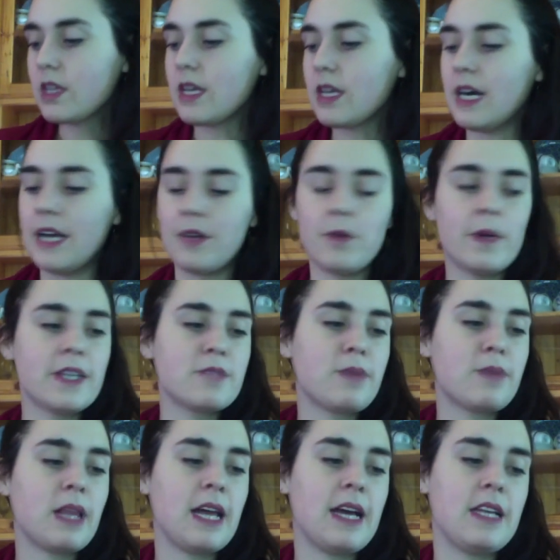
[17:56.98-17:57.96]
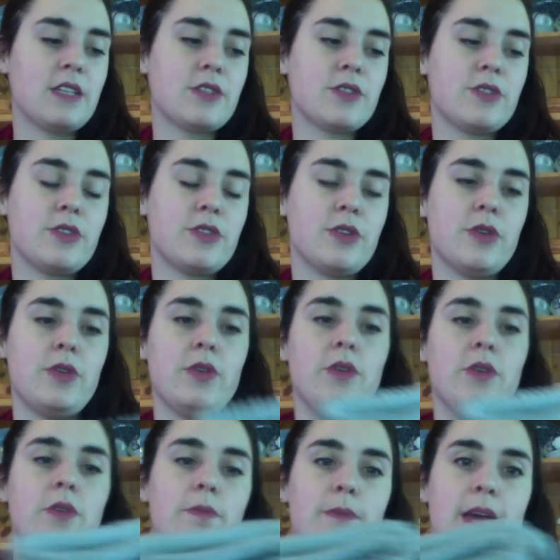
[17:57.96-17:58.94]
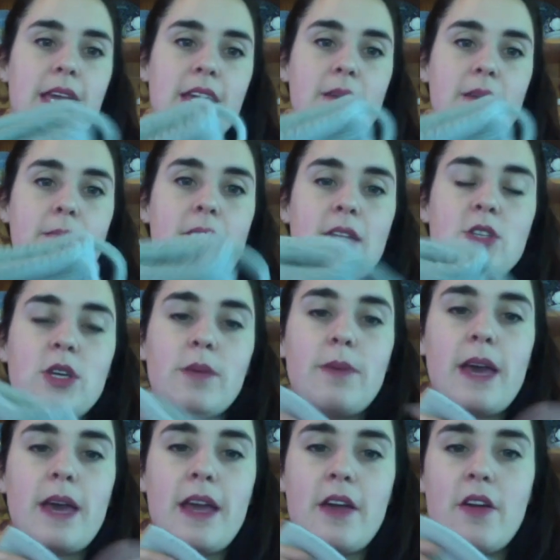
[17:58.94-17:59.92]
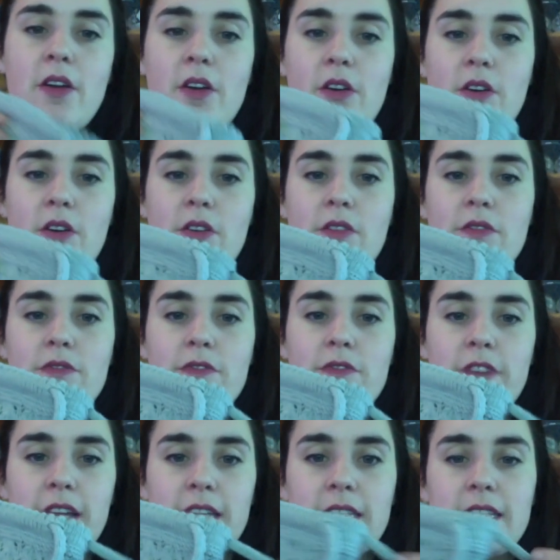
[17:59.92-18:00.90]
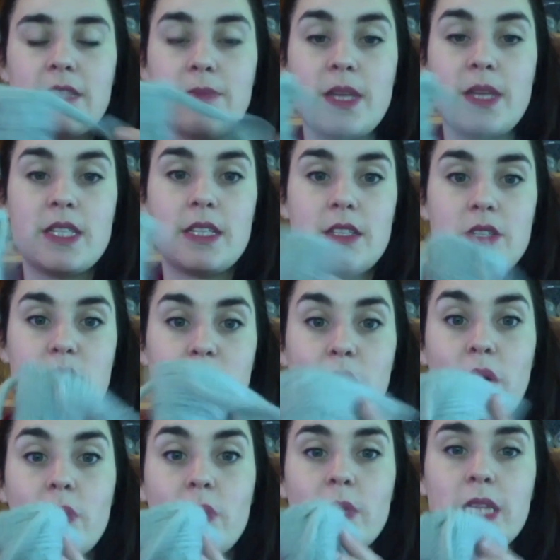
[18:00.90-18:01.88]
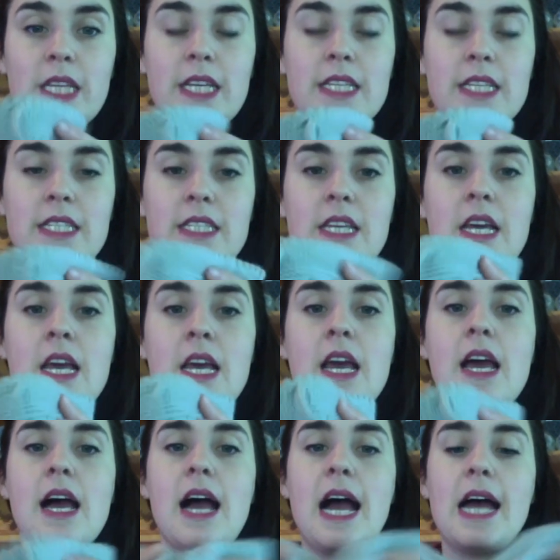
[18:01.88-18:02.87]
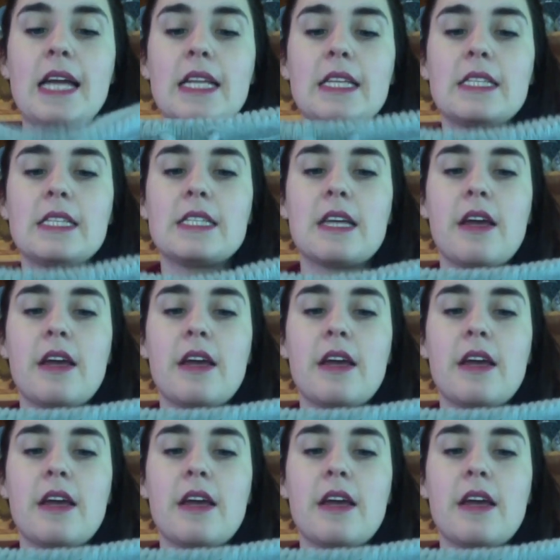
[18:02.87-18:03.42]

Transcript: I'd always planned to make a matching pair of fingerless mittens to go with this, and